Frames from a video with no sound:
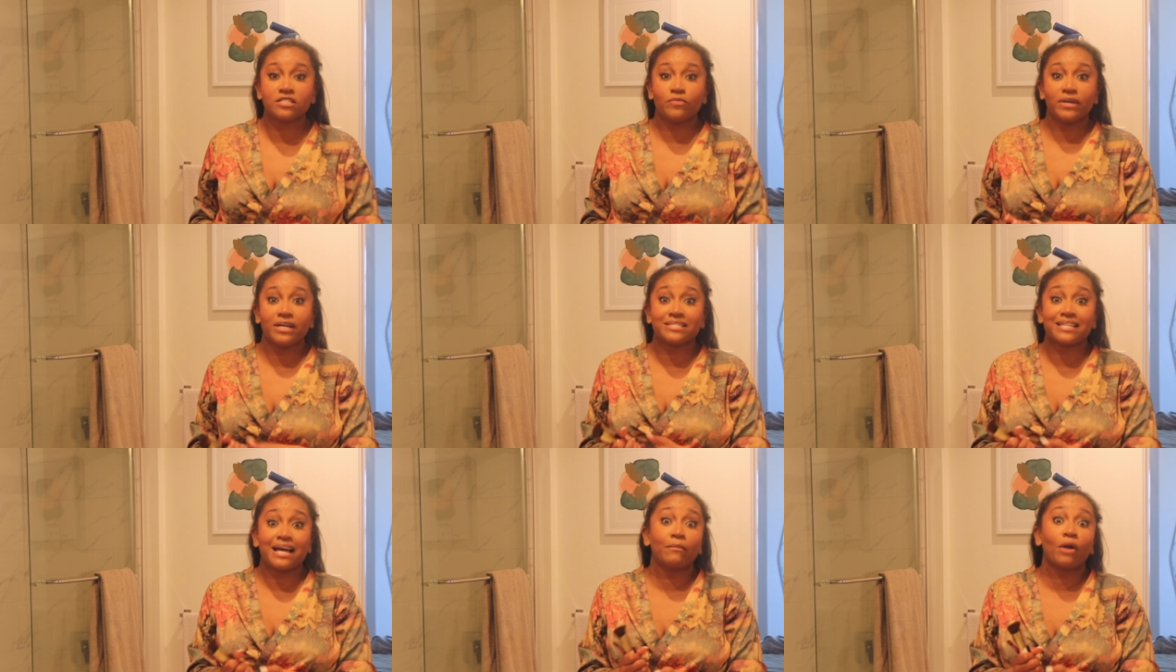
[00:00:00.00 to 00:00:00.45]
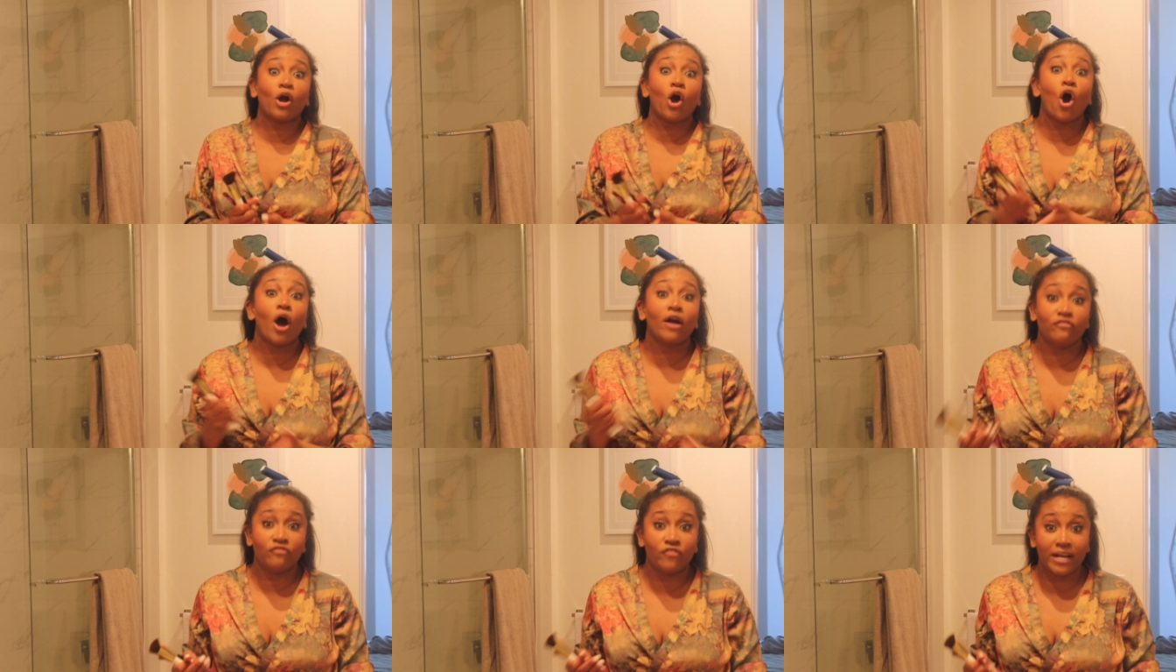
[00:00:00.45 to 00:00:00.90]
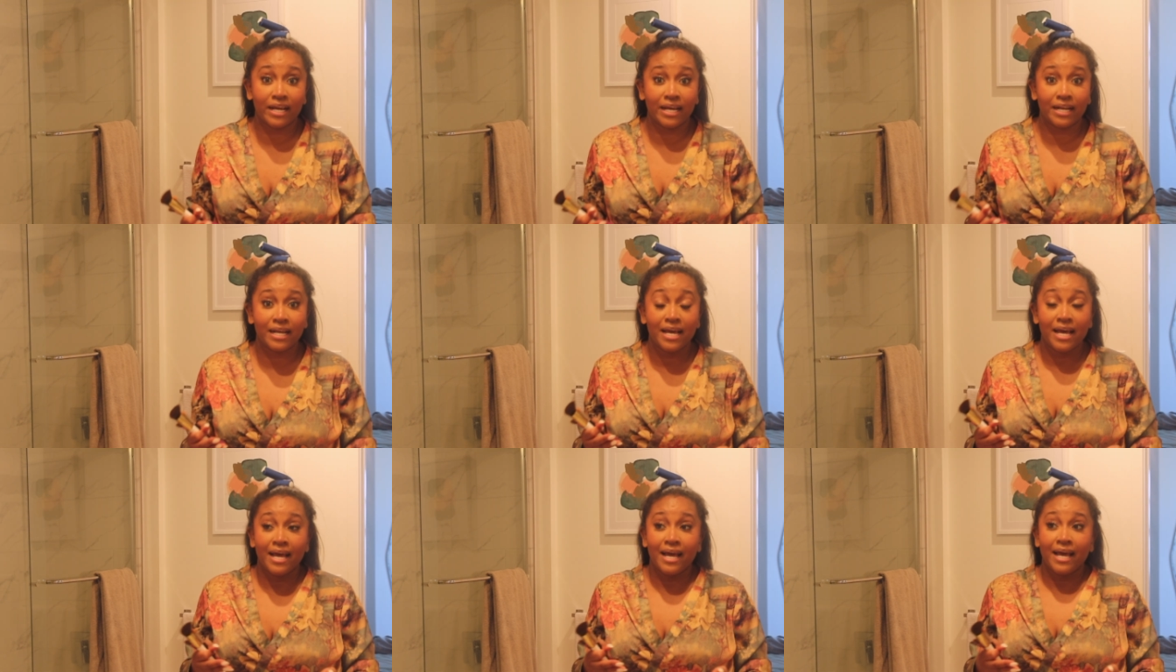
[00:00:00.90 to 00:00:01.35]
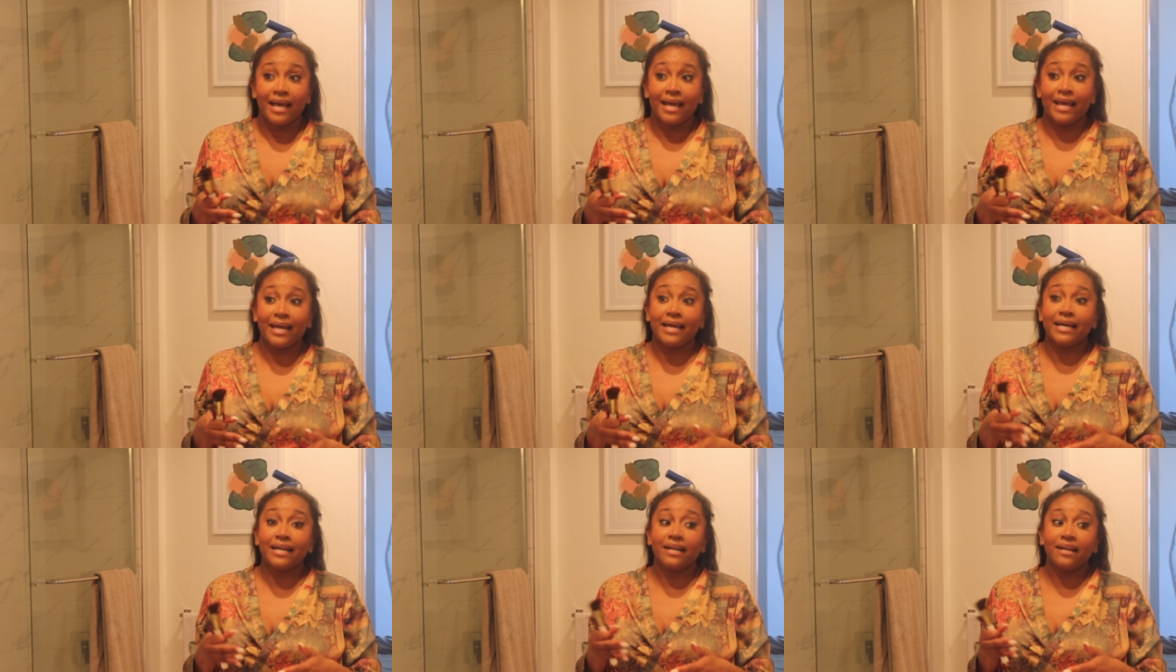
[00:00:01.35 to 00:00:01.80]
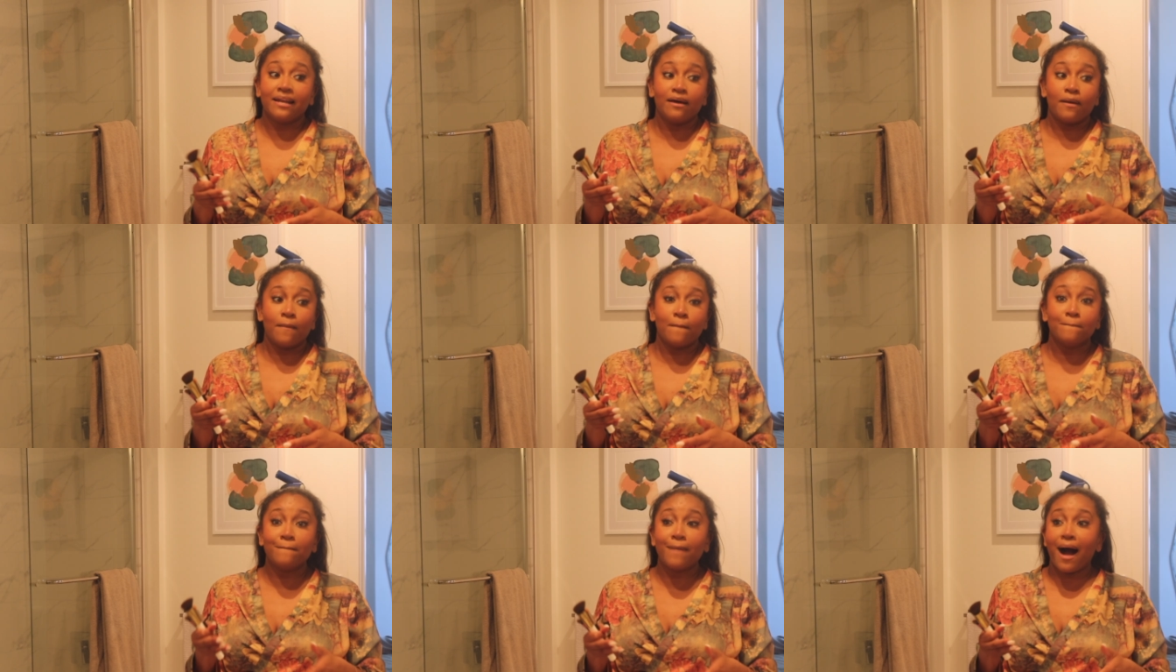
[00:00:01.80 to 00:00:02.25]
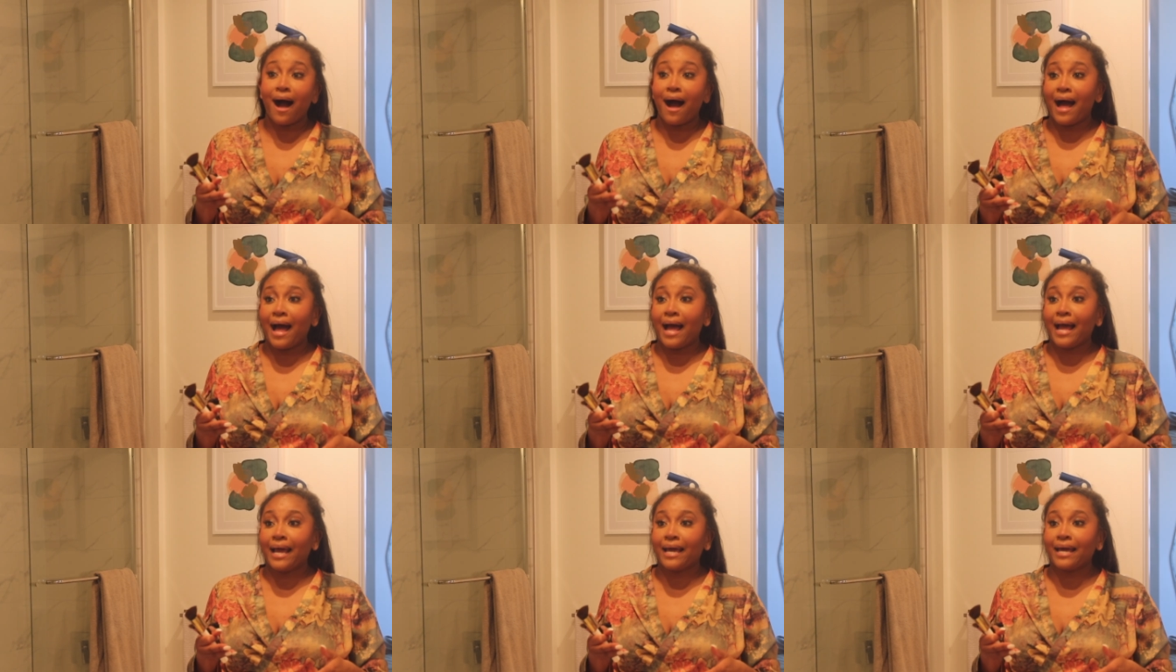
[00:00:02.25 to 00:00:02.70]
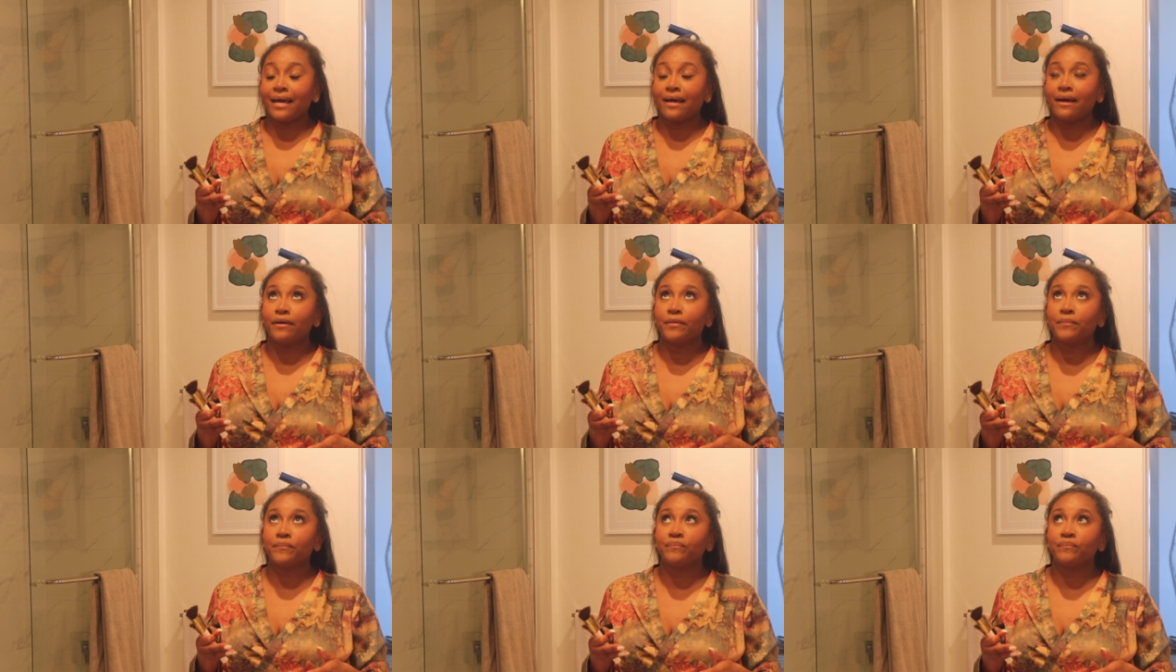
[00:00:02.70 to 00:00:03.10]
because I'm confident in my